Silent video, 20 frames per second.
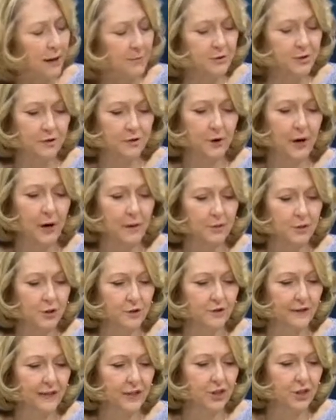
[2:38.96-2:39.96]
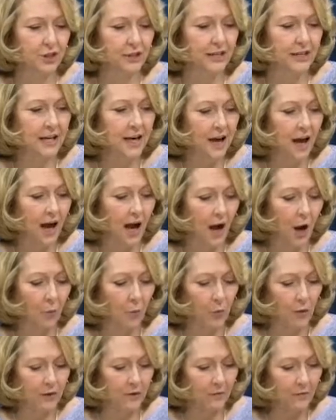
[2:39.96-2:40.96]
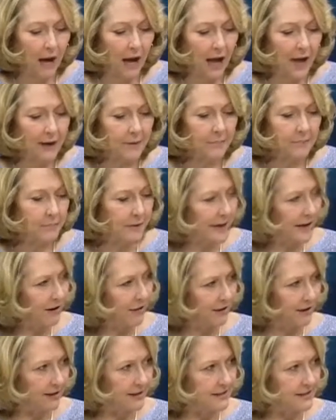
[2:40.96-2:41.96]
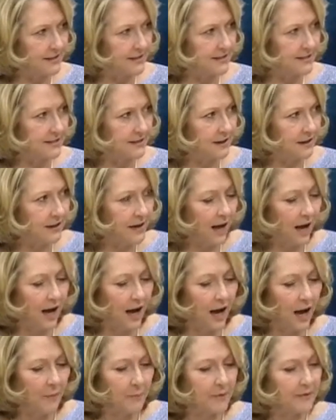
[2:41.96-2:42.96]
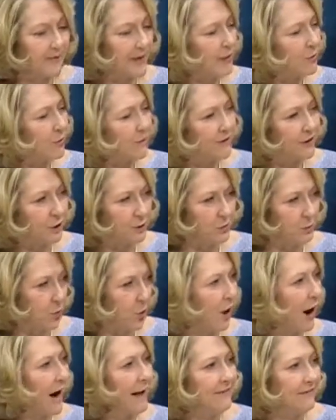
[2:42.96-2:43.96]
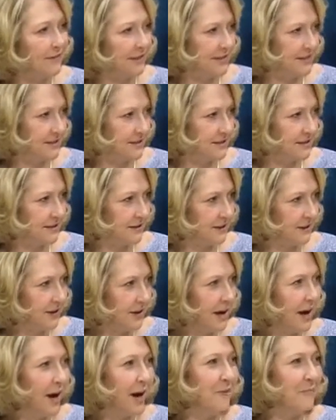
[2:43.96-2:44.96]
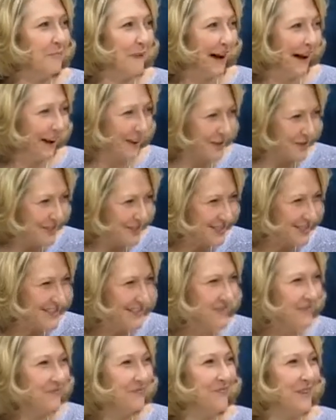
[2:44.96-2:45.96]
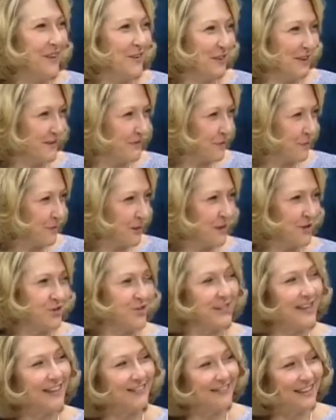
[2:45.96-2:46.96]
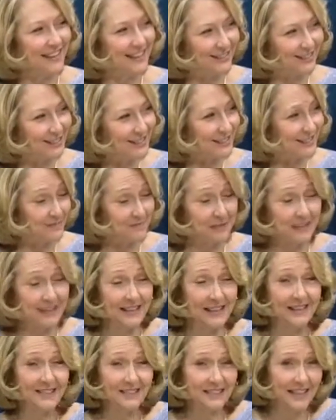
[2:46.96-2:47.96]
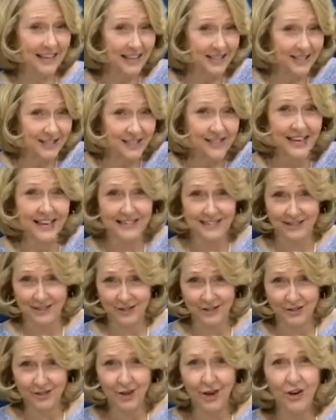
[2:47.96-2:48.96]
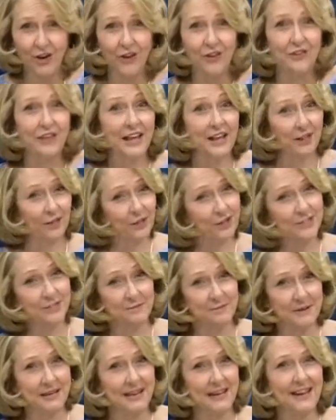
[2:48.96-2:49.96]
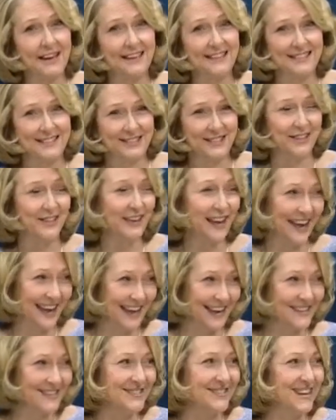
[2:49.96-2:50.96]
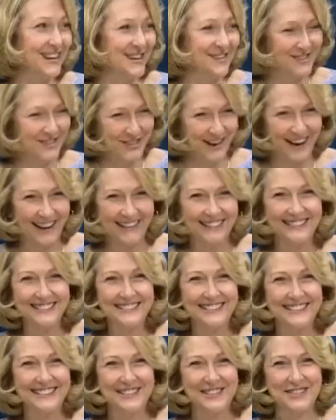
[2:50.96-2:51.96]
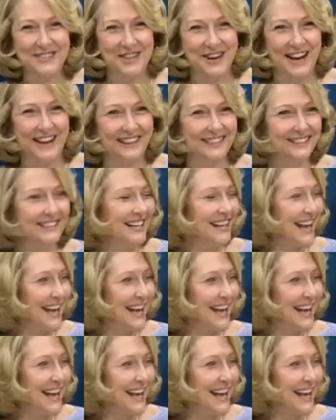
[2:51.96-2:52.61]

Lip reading: observation. With my parents, they were very private about their information, and they looked at me, even as an adult, they looked at me still as a child, their child.